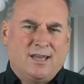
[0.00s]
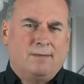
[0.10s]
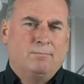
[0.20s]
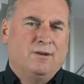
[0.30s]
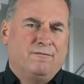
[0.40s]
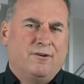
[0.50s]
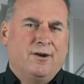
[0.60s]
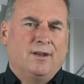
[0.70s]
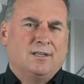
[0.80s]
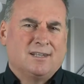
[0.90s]
admin,
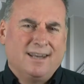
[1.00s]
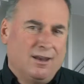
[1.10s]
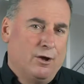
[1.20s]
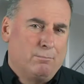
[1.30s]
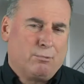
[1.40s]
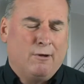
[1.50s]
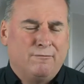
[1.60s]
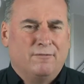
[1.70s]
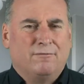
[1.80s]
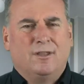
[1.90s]
finance, let alone
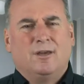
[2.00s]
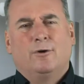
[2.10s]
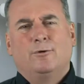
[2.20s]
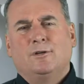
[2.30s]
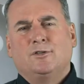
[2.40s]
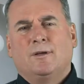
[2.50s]
profit for the owners.